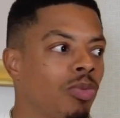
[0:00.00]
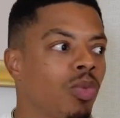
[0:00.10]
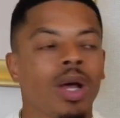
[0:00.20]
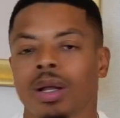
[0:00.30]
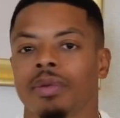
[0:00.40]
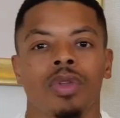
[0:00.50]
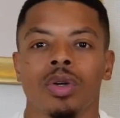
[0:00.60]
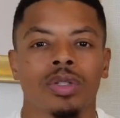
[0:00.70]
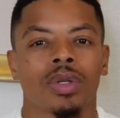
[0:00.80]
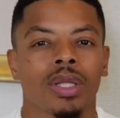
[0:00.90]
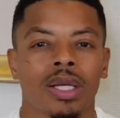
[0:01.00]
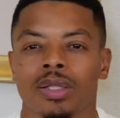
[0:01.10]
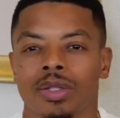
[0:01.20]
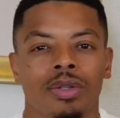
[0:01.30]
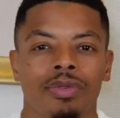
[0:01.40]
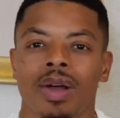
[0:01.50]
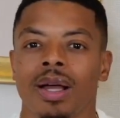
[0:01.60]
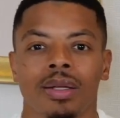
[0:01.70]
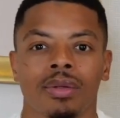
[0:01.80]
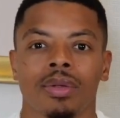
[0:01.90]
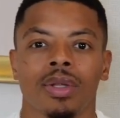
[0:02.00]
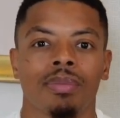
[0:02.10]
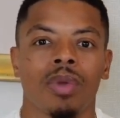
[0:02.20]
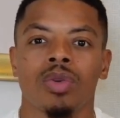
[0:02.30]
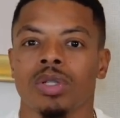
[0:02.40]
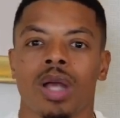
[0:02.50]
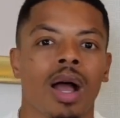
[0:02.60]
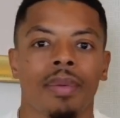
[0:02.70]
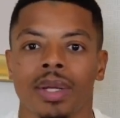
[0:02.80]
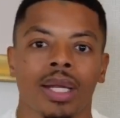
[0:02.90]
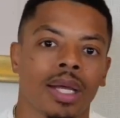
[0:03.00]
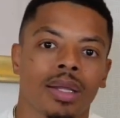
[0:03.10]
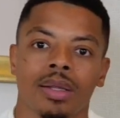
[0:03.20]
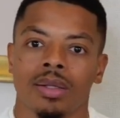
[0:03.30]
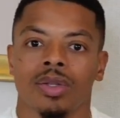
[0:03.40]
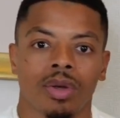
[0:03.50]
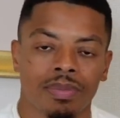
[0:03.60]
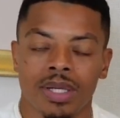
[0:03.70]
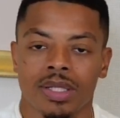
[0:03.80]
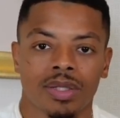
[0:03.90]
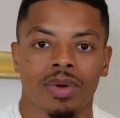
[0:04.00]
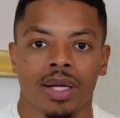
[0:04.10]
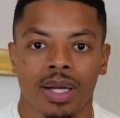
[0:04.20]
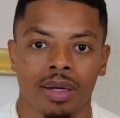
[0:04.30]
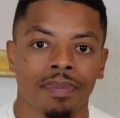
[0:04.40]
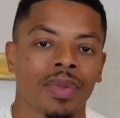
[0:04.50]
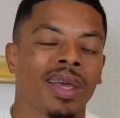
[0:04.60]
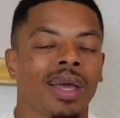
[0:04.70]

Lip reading: What of those 3 things do you find the most common in your business right now?